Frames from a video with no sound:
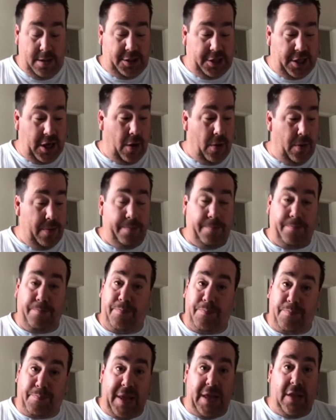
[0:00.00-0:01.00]
So
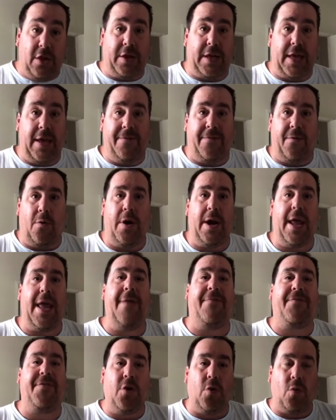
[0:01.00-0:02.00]
be looking for it.
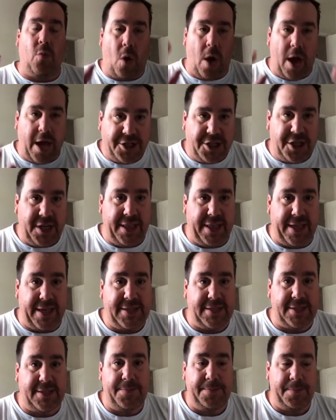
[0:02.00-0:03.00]
If you're watching
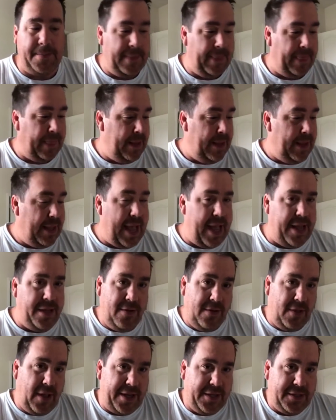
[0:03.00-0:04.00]
this
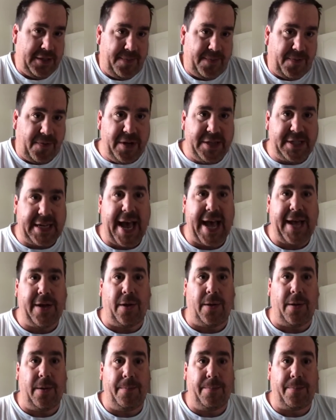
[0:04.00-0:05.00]
and you'd like some free
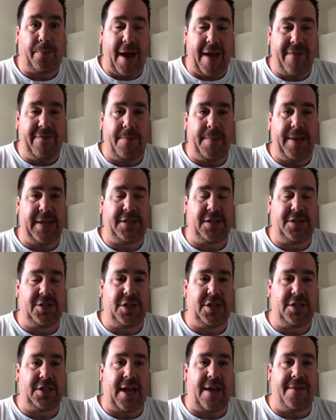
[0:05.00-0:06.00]
tackle, private
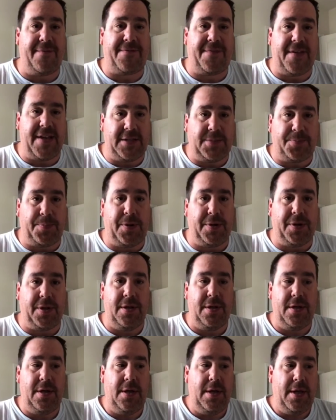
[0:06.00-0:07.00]
message us on
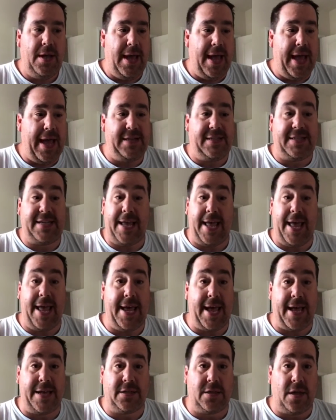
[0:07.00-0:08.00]
Facebook and say,
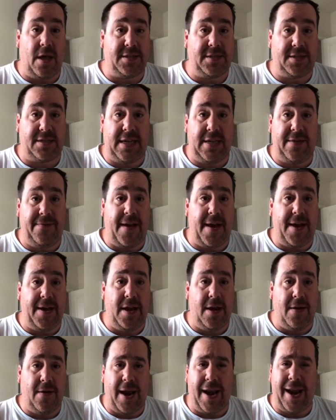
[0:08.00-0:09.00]
hey, I saw Steve
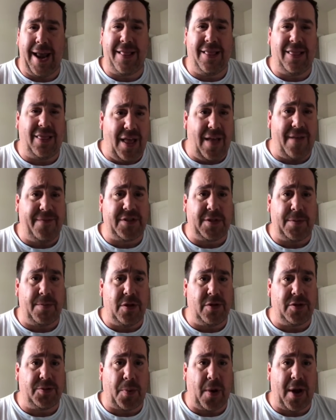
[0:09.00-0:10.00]
on here and I'd love
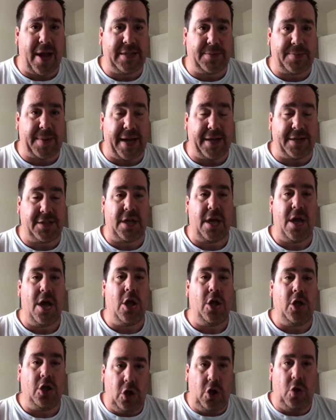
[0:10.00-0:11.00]
some of those prize packs.
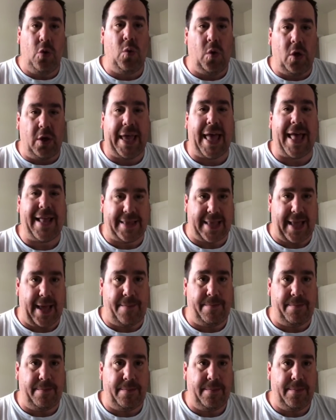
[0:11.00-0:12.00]
You will get
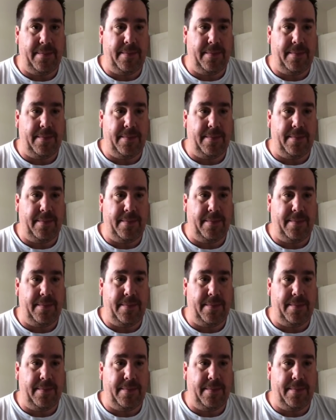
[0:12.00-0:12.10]
them.